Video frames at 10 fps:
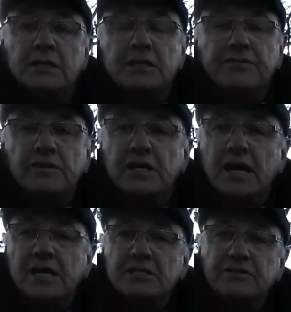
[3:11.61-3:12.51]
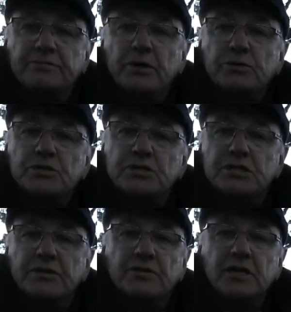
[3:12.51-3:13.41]
different kinds of boats,
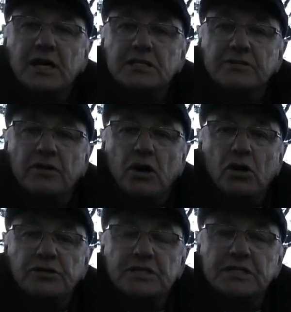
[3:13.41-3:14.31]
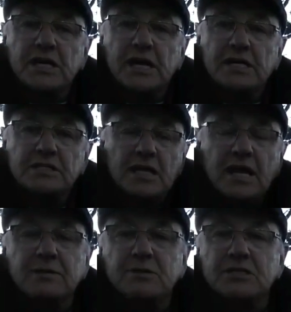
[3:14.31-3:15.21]
different kinds of hull designs. It
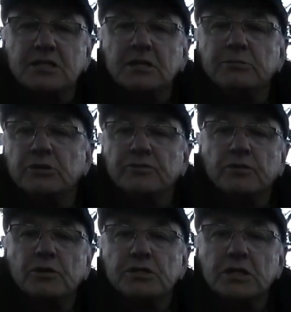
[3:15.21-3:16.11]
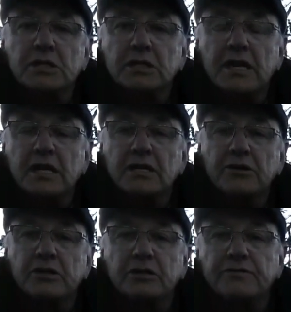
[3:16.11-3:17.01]
had to be a sailboat, of course. You can't
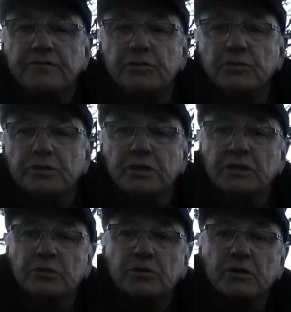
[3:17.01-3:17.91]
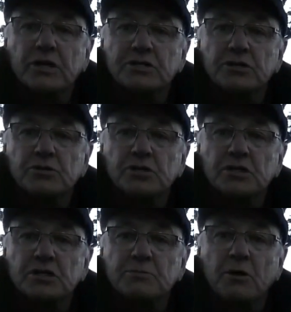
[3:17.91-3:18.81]
carry enough fuel to go across the ocean
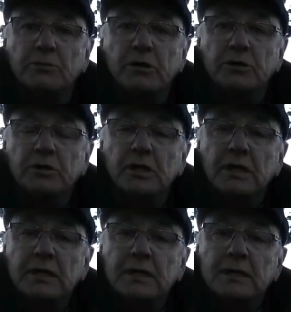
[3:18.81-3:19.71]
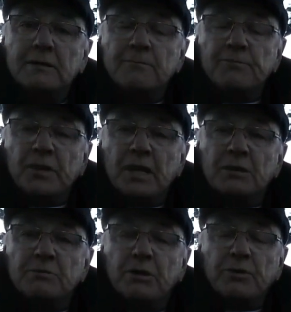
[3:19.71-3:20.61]
in a small boat.
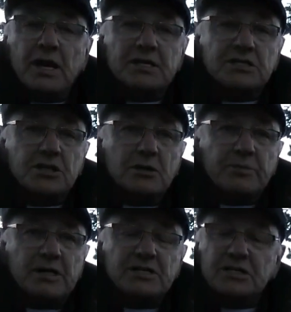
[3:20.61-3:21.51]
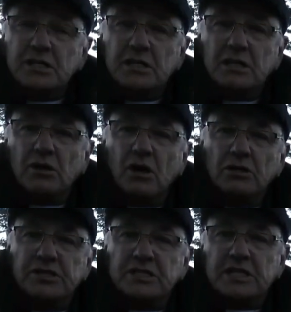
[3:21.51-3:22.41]
But we had to start by studying
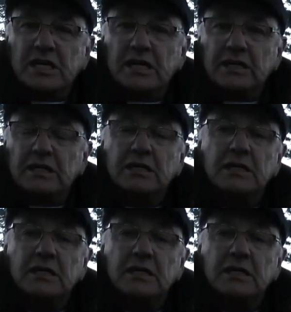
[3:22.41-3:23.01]
hull design